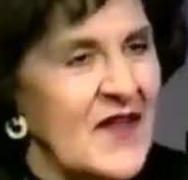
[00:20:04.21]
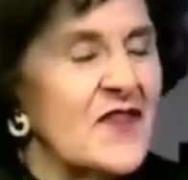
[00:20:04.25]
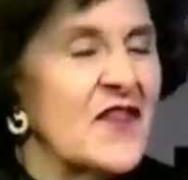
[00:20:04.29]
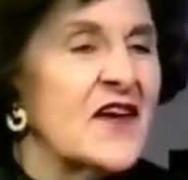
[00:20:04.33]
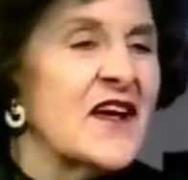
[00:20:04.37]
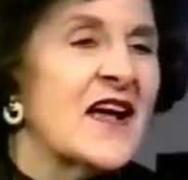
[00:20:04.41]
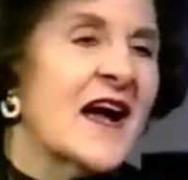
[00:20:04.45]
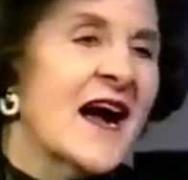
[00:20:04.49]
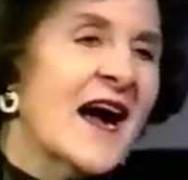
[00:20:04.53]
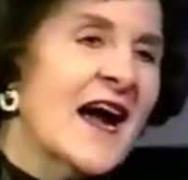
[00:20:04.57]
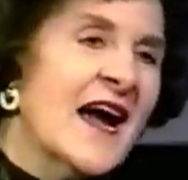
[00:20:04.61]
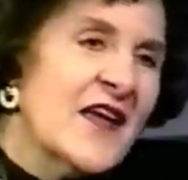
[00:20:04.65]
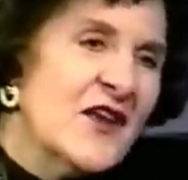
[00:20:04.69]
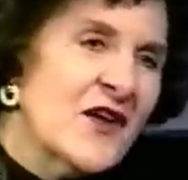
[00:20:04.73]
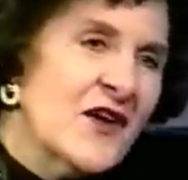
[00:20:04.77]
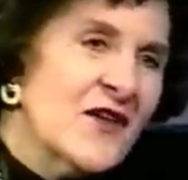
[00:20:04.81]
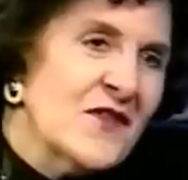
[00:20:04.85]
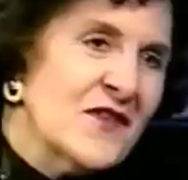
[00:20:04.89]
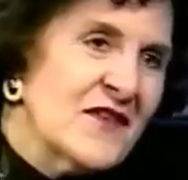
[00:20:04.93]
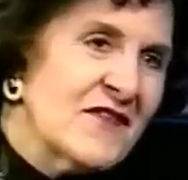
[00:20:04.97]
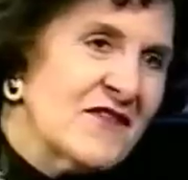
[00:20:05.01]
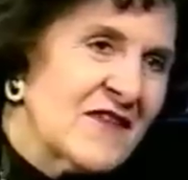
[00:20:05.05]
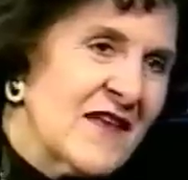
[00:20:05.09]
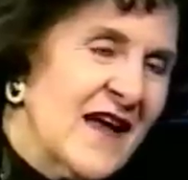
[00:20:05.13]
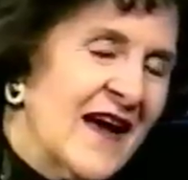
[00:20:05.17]
then the guide on
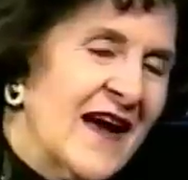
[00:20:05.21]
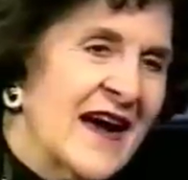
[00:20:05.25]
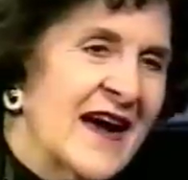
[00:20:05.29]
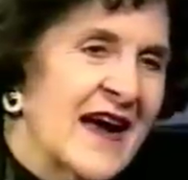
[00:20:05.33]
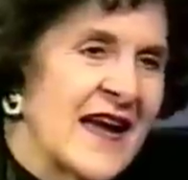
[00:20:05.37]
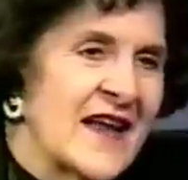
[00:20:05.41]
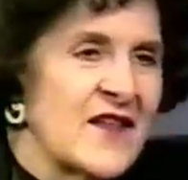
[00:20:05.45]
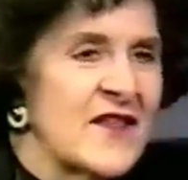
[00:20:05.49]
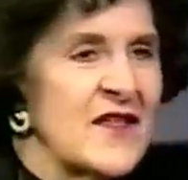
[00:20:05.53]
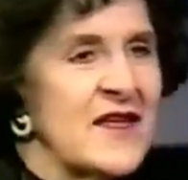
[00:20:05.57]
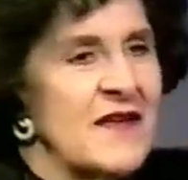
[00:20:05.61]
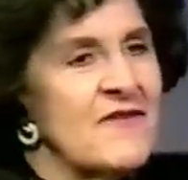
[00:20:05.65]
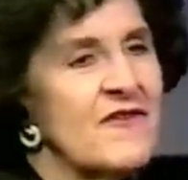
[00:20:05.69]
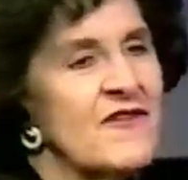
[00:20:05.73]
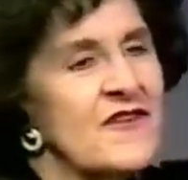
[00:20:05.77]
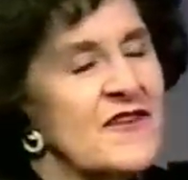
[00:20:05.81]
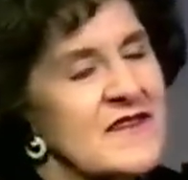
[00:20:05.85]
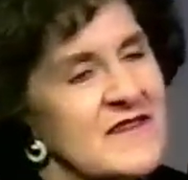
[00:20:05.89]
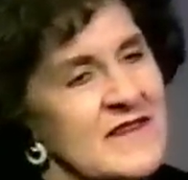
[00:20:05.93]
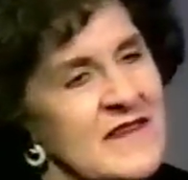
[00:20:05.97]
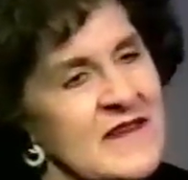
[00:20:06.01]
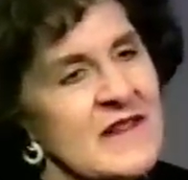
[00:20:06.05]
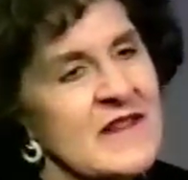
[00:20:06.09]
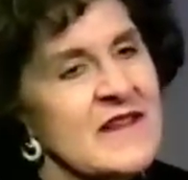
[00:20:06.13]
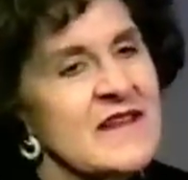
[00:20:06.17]
the side, right. the
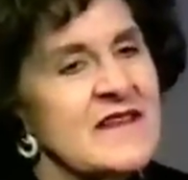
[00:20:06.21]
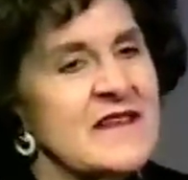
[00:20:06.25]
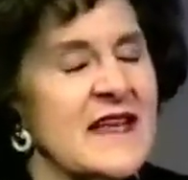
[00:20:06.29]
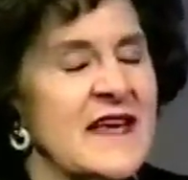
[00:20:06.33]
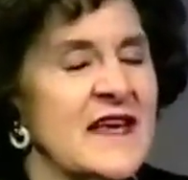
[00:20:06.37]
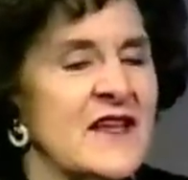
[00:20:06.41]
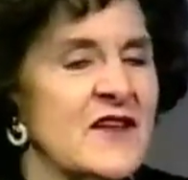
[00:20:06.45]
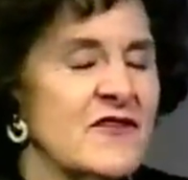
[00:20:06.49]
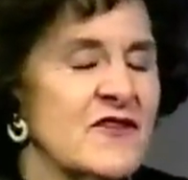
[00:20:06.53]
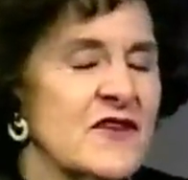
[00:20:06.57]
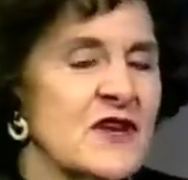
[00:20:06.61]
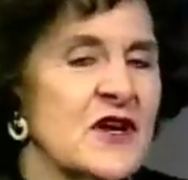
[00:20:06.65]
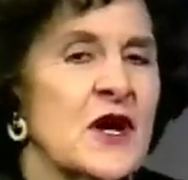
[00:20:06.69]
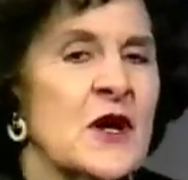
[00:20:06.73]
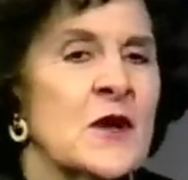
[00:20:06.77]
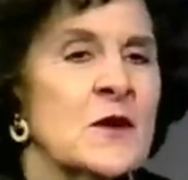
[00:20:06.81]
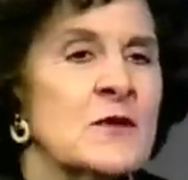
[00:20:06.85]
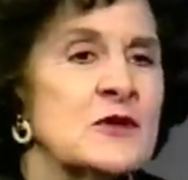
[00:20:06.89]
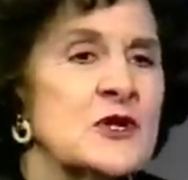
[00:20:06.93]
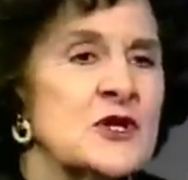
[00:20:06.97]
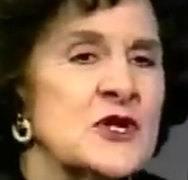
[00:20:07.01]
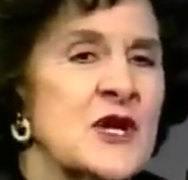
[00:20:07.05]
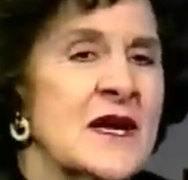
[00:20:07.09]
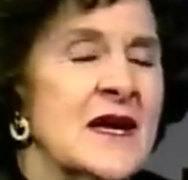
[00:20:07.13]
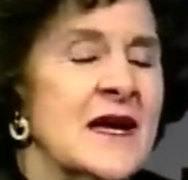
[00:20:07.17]
facilitator, the
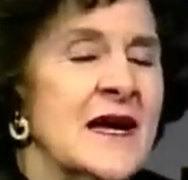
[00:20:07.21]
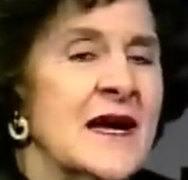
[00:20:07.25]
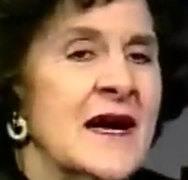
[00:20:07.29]
coach.